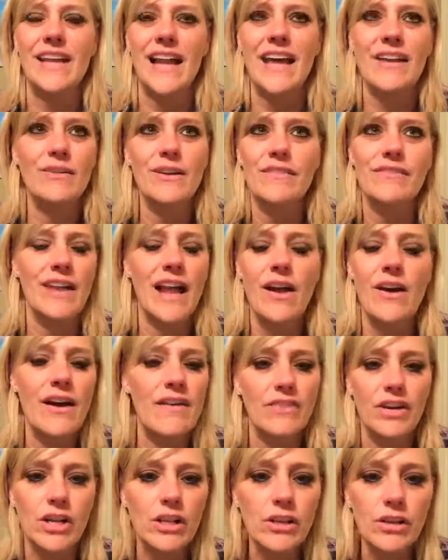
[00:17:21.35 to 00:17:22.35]
I don't have
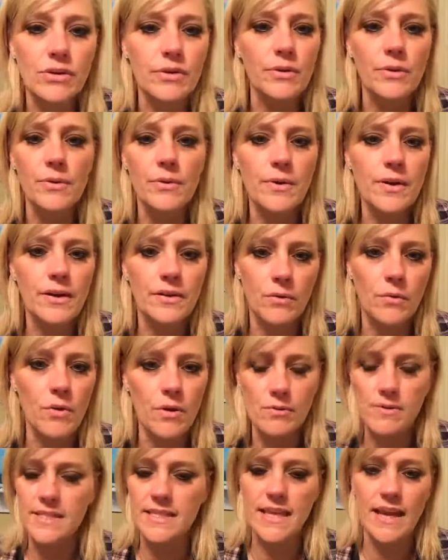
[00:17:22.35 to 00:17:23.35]
a clue what
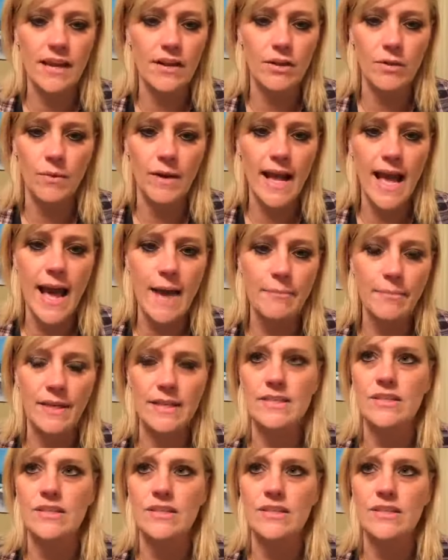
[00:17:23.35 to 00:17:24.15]
was said or what happened,